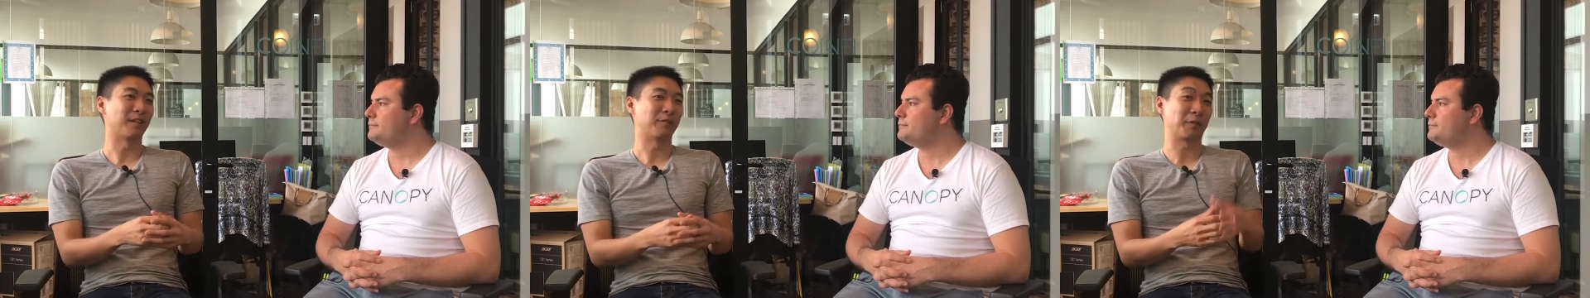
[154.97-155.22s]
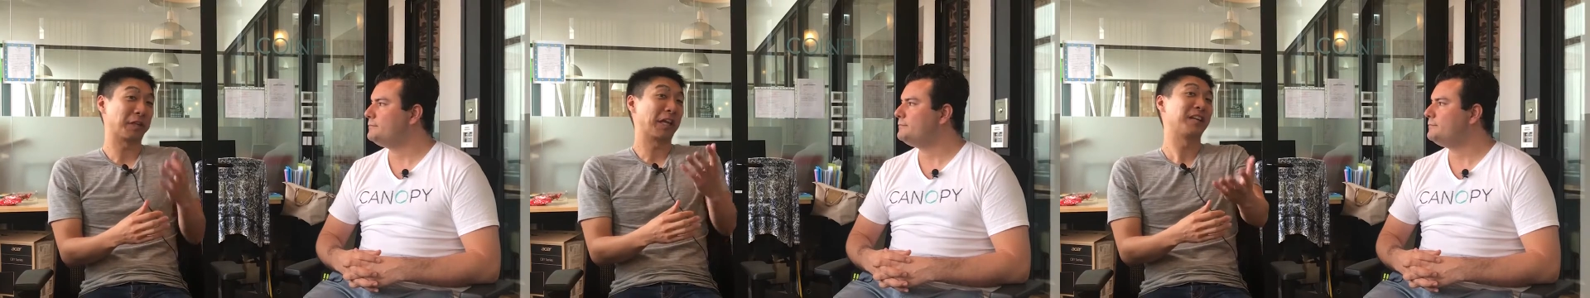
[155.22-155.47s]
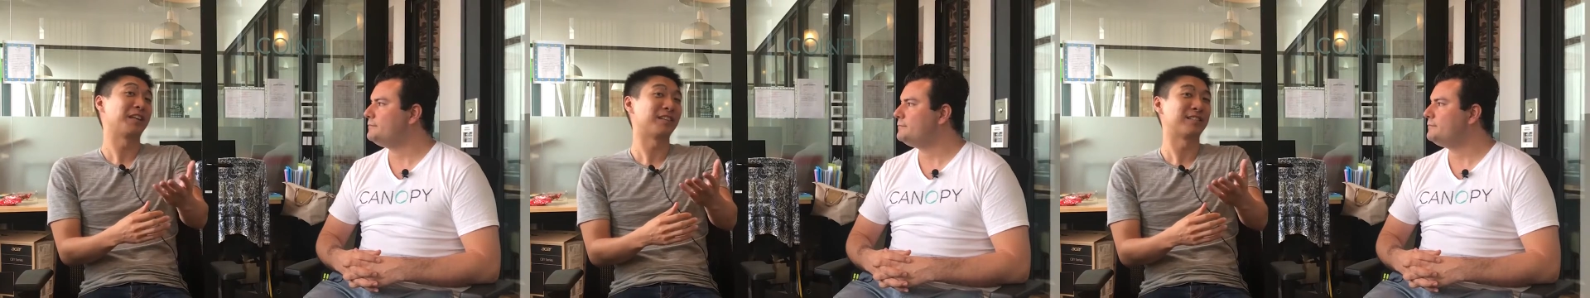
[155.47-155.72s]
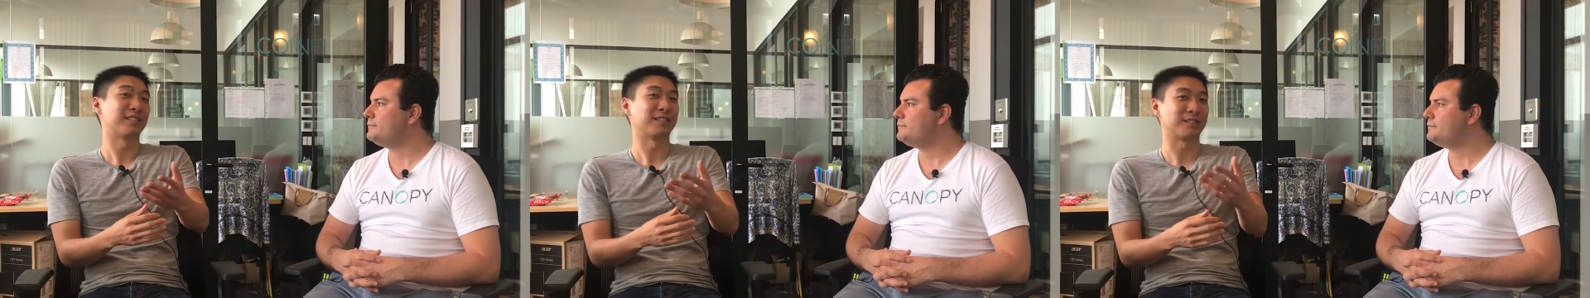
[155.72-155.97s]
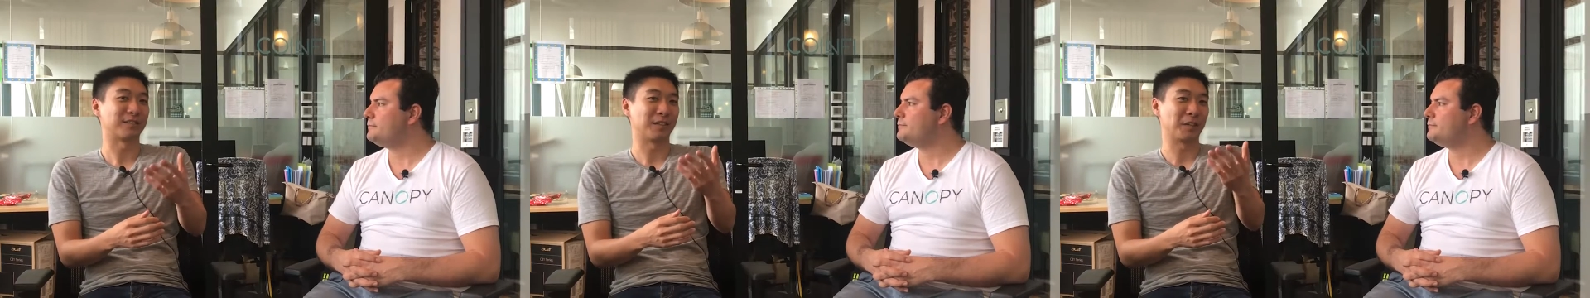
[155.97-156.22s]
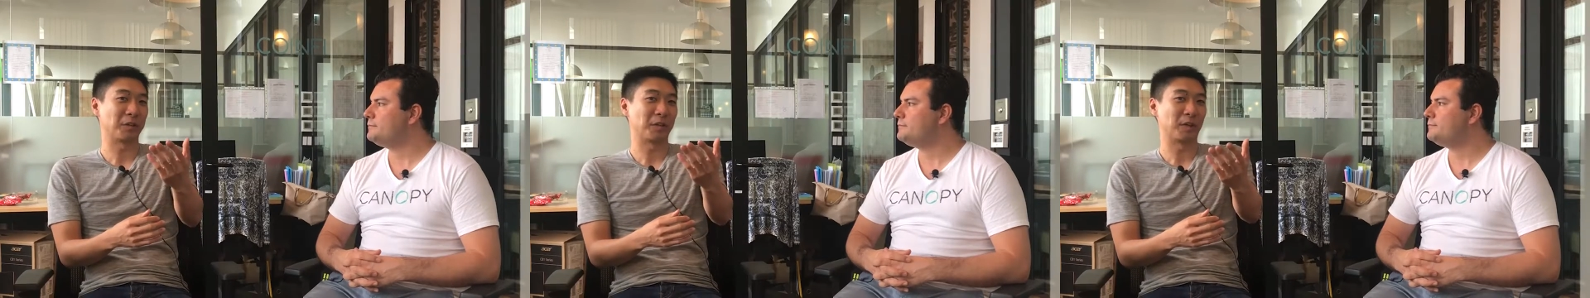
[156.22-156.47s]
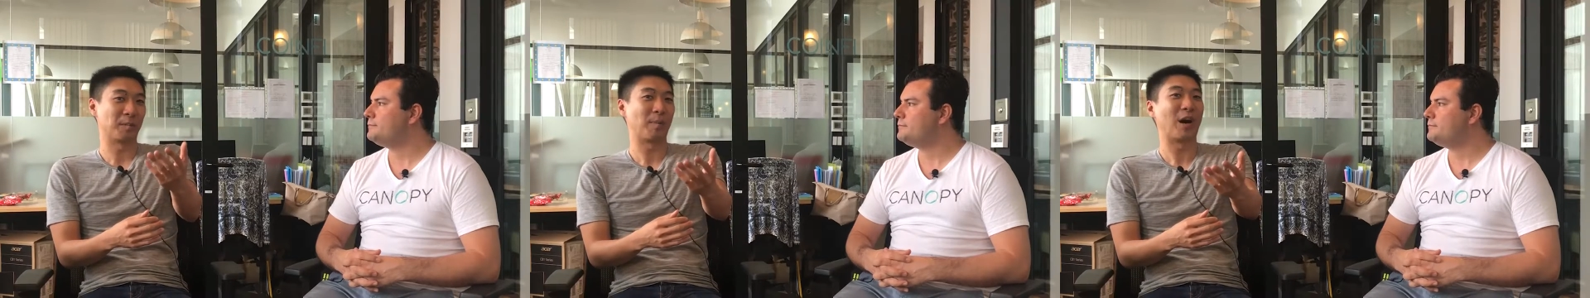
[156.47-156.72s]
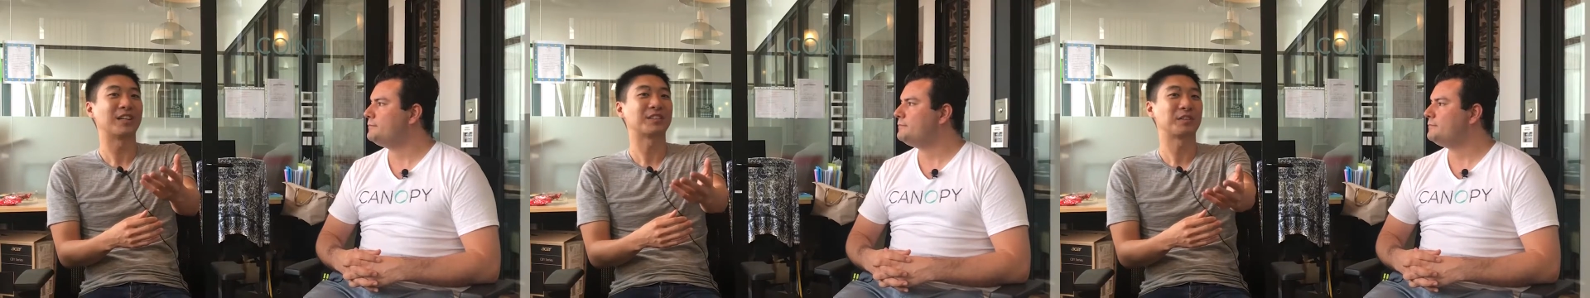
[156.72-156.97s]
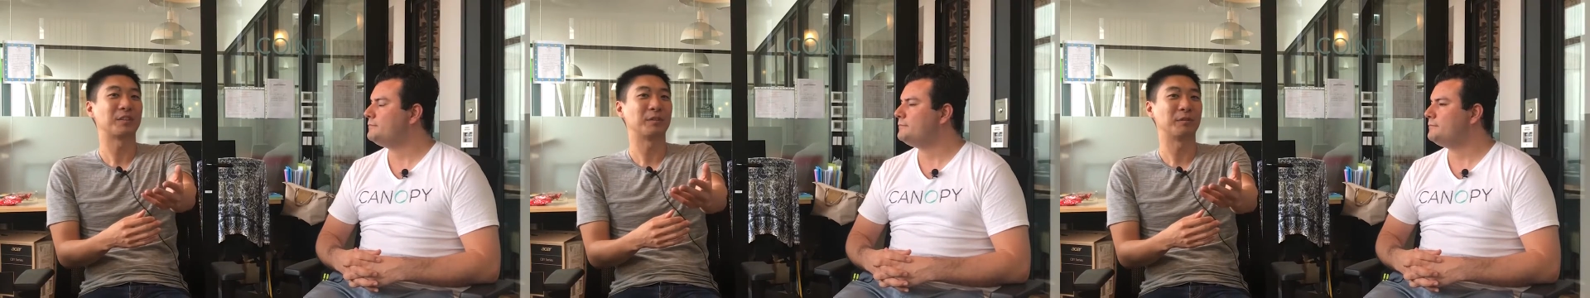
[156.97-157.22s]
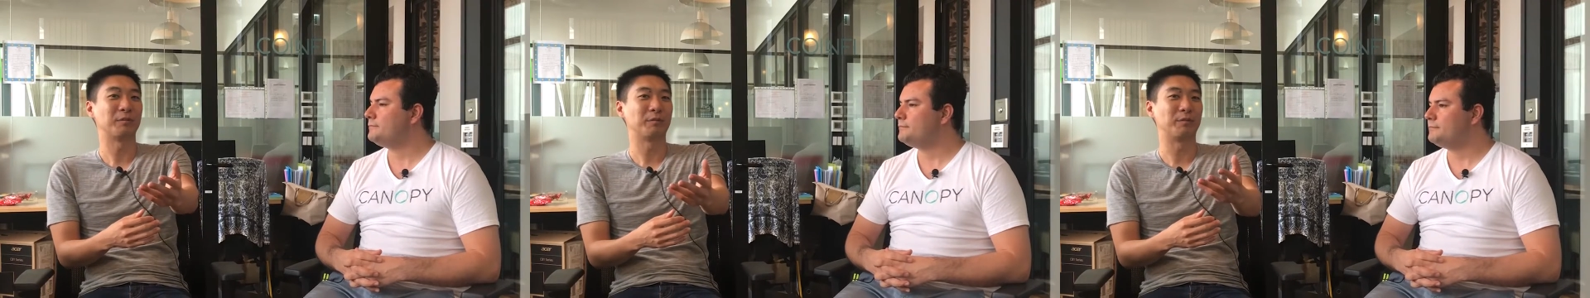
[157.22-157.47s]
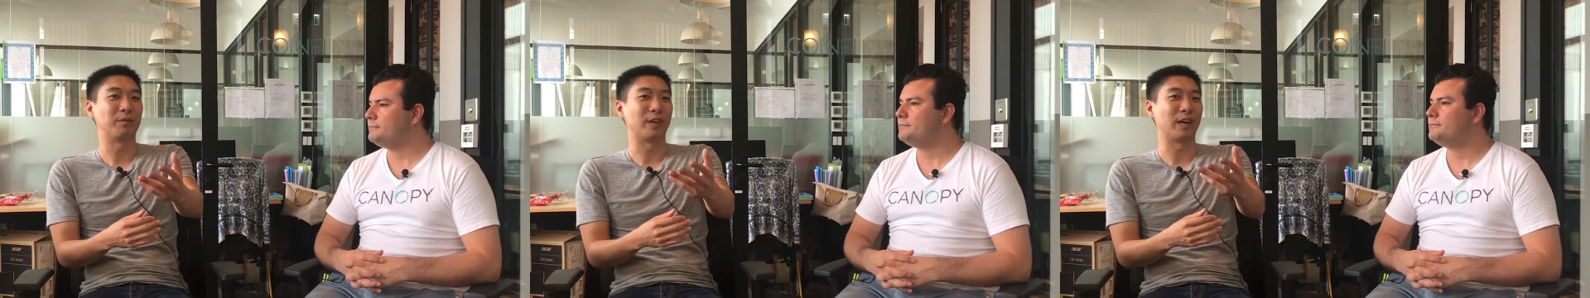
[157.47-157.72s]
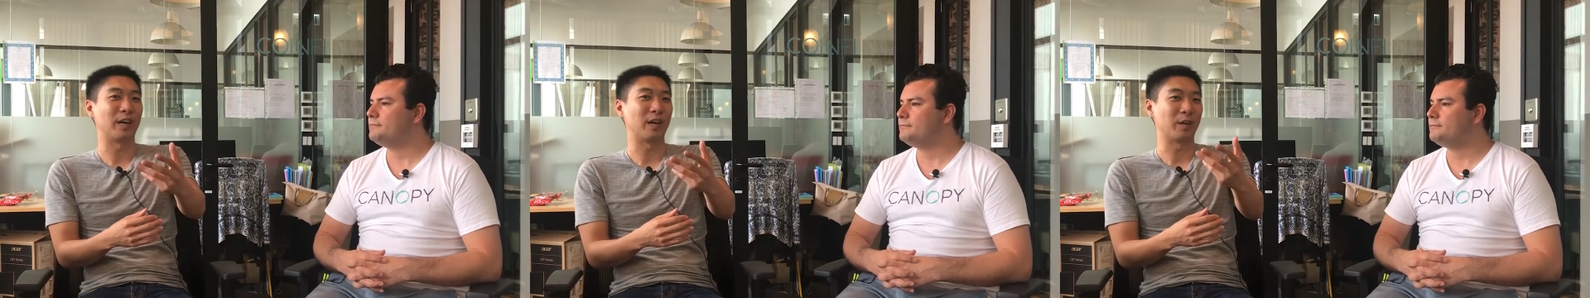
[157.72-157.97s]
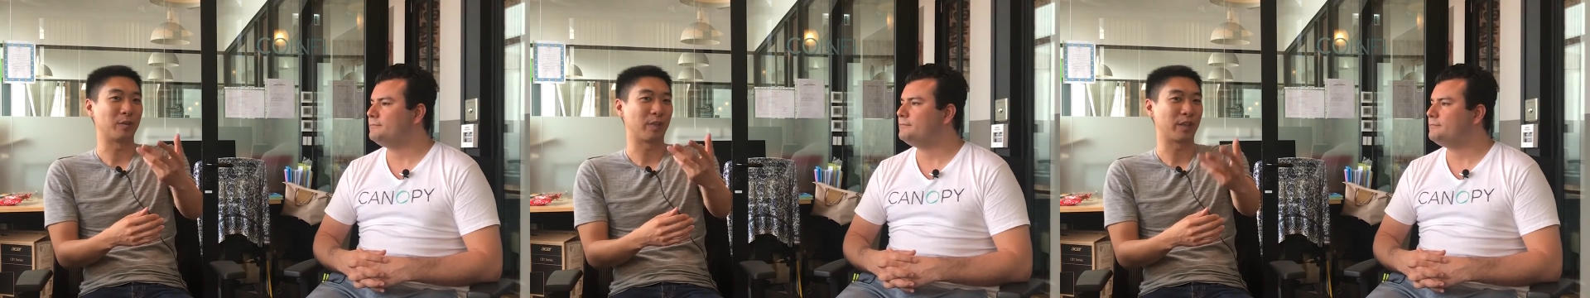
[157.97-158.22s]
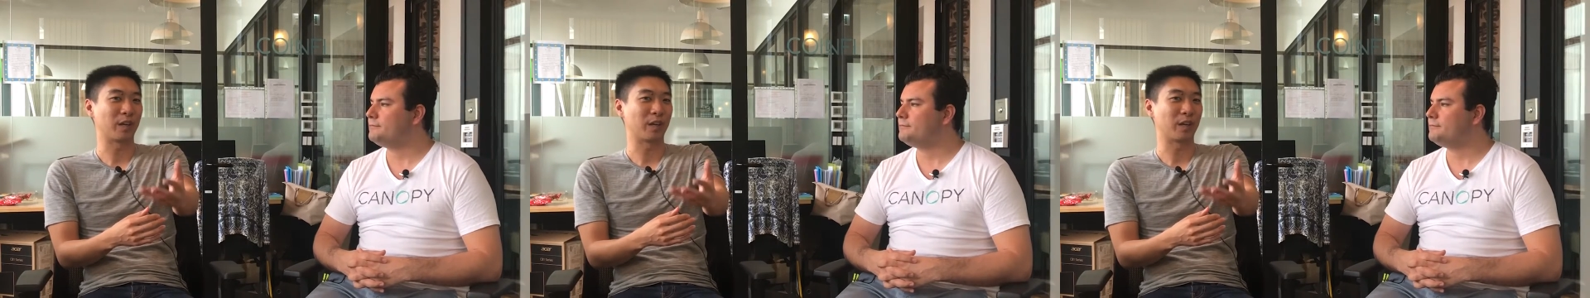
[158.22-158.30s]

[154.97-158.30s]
Speaker 1: uh, for candidates, this is a, a positive uh,